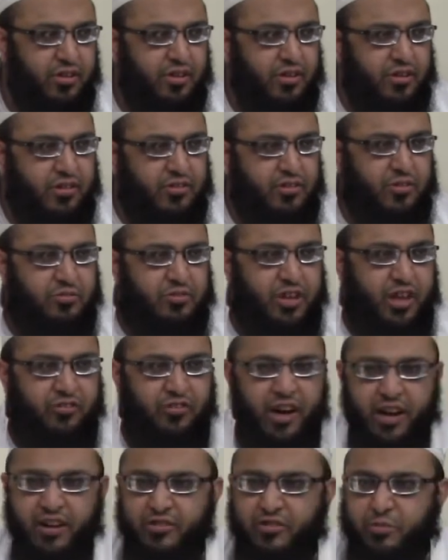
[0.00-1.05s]
Some slave
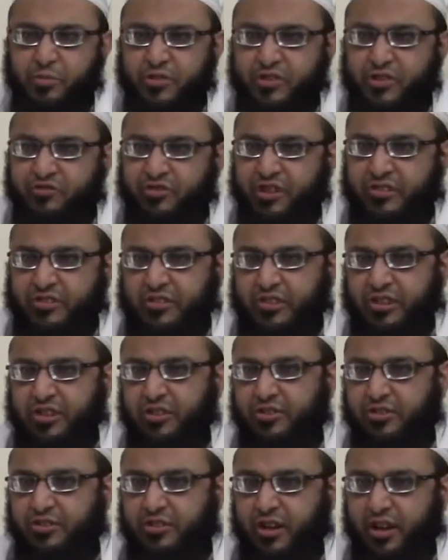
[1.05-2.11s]
had a specific
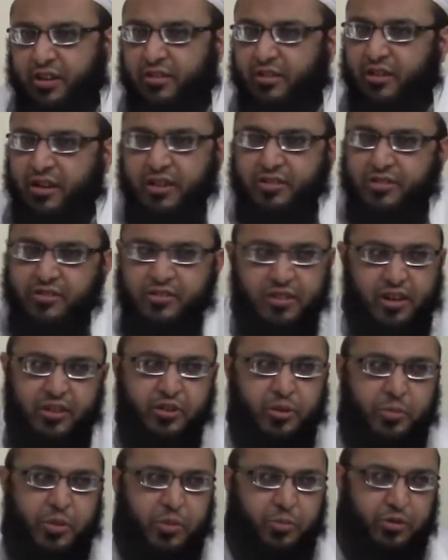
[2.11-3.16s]
skill set
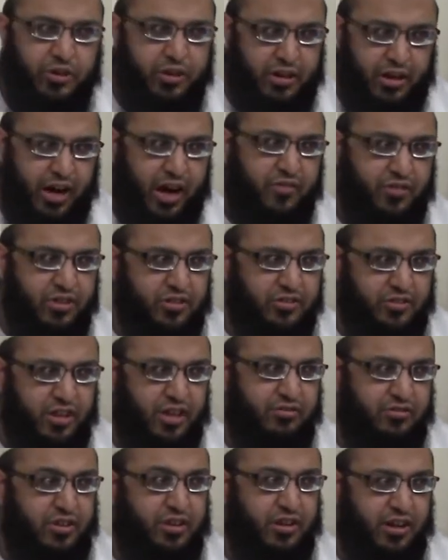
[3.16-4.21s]
other people didn't have, other
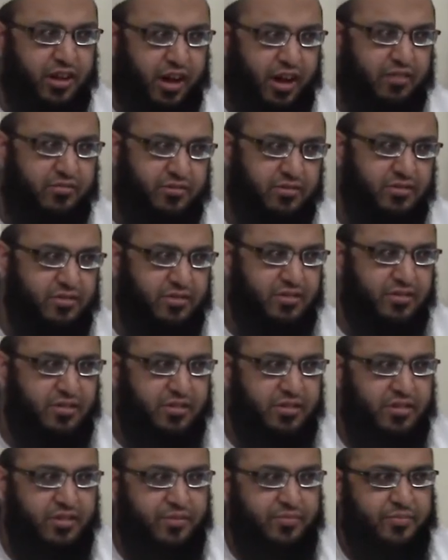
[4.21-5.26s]
slaves didn't have.
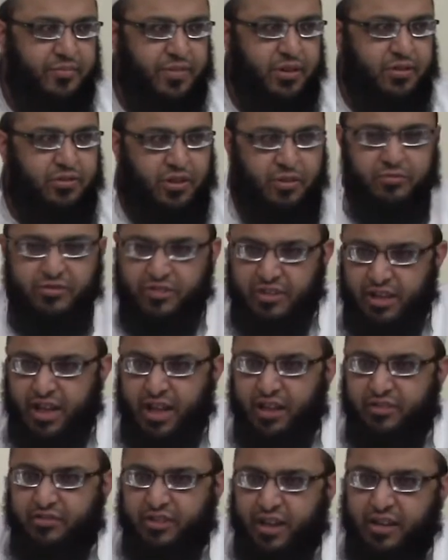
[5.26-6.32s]
There were some
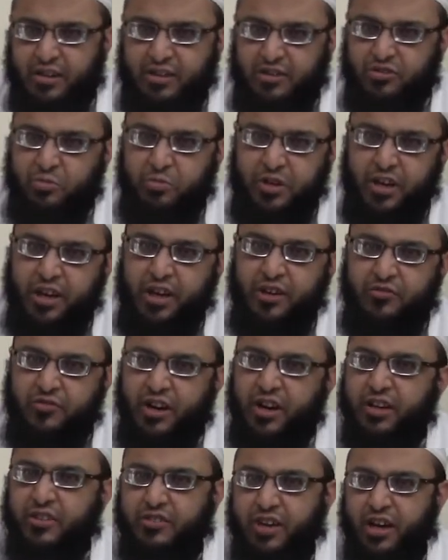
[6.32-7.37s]
slaves that displayed
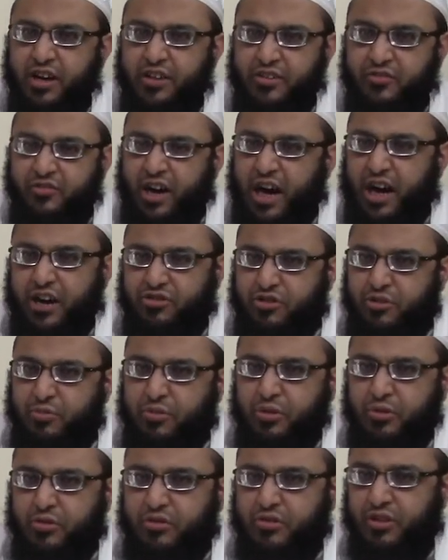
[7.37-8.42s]
various kinds of
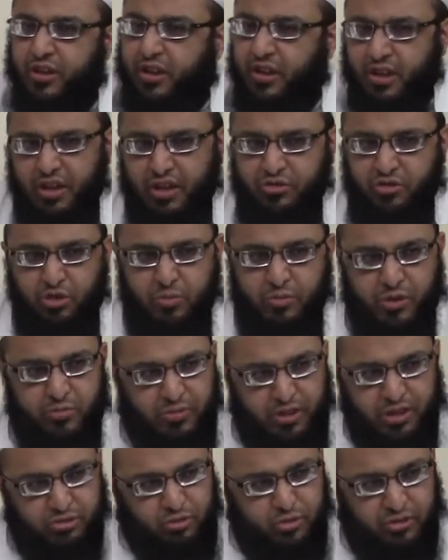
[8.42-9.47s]
attributes as human
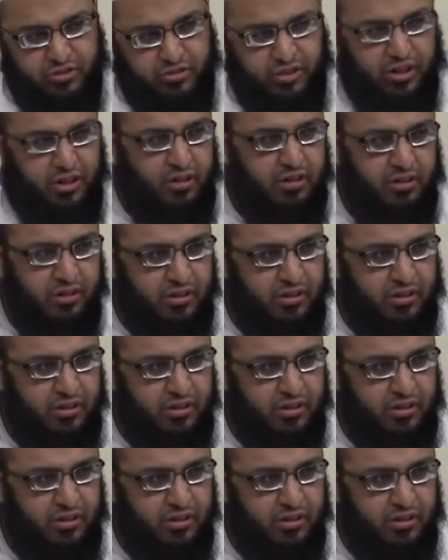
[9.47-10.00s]
beings we see.